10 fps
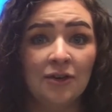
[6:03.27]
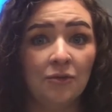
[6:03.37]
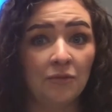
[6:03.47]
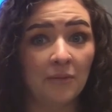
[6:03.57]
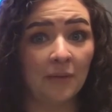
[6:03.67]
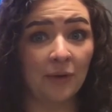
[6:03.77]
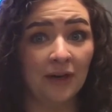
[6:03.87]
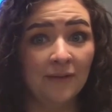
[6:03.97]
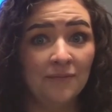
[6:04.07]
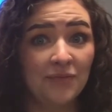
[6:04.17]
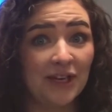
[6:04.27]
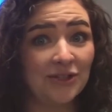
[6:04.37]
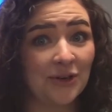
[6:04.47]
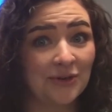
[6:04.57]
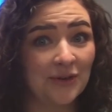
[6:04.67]
remember, they
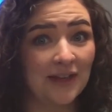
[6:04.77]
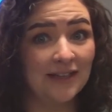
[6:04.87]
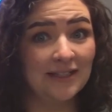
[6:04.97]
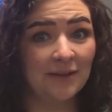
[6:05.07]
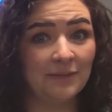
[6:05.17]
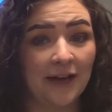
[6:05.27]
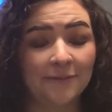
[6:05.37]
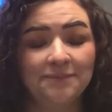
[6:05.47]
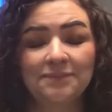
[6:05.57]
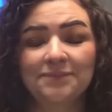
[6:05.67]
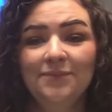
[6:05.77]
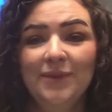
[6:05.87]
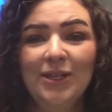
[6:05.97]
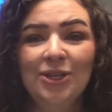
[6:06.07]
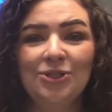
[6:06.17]
don't know that it's him yet.
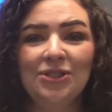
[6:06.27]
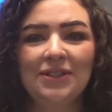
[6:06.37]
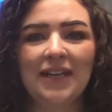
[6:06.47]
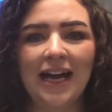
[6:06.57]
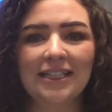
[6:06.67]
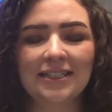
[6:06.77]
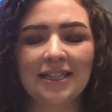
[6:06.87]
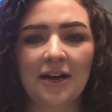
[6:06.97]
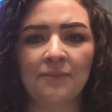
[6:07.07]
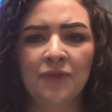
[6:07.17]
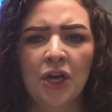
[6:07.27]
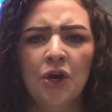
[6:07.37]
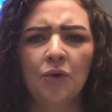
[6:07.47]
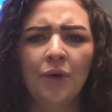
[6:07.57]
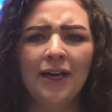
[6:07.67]
Jesus asks
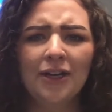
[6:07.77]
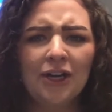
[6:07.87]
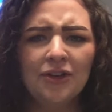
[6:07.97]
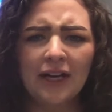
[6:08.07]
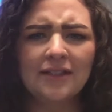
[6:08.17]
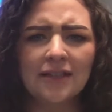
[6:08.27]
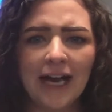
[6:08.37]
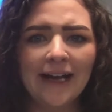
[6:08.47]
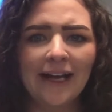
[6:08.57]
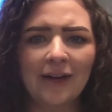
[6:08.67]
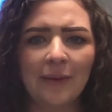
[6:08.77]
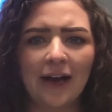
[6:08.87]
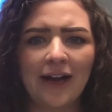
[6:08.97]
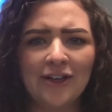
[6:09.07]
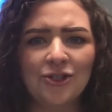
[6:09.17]
them, What are you guys talking
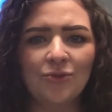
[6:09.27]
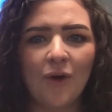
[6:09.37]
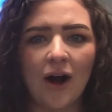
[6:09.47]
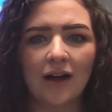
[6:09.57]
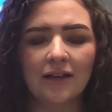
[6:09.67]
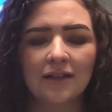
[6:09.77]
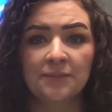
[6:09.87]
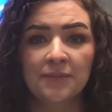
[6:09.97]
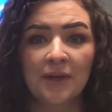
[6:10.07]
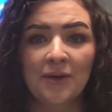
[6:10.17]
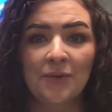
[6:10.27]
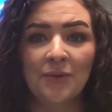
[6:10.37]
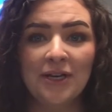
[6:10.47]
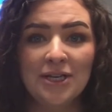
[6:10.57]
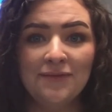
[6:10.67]
about as you walk?
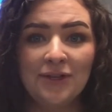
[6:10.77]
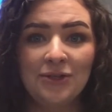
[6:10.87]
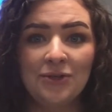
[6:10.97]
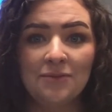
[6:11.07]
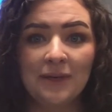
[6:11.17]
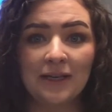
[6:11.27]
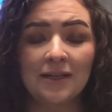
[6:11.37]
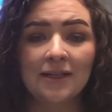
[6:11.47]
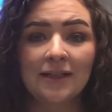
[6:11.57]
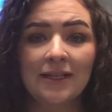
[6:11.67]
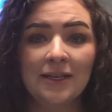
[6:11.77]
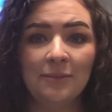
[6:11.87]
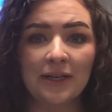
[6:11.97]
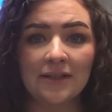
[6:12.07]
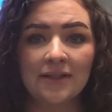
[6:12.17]
One of the two men,
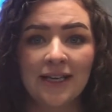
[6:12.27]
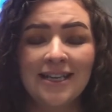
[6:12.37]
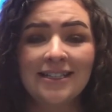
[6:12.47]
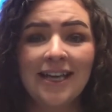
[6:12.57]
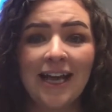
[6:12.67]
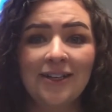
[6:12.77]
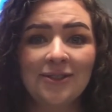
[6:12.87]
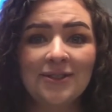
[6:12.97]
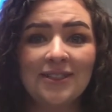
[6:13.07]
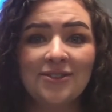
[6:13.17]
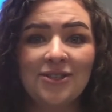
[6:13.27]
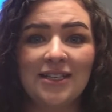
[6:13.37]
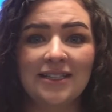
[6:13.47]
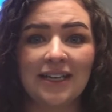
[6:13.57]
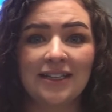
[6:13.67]
Cleopas, tells
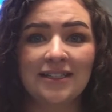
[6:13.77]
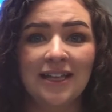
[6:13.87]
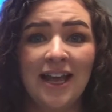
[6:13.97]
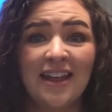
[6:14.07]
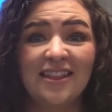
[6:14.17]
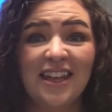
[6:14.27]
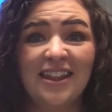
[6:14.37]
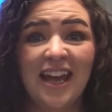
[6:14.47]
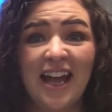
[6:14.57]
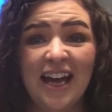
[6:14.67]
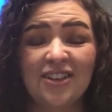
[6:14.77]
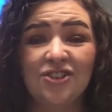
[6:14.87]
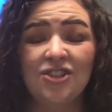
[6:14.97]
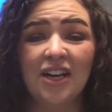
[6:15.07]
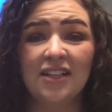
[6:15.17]
Jesus that they had
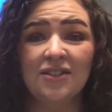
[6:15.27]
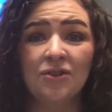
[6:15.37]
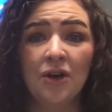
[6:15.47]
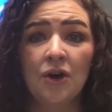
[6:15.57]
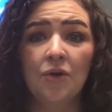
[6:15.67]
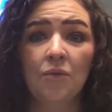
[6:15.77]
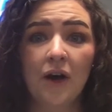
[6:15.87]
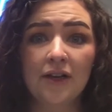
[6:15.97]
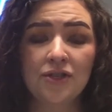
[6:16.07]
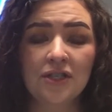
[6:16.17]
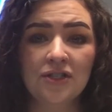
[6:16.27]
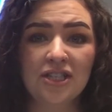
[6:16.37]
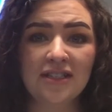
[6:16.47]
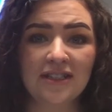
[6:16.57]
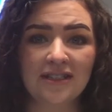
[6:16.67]
just watched
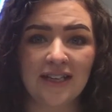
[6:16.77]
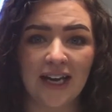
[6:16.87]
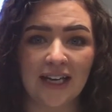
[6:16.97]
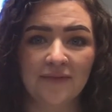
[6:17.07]
Jesus die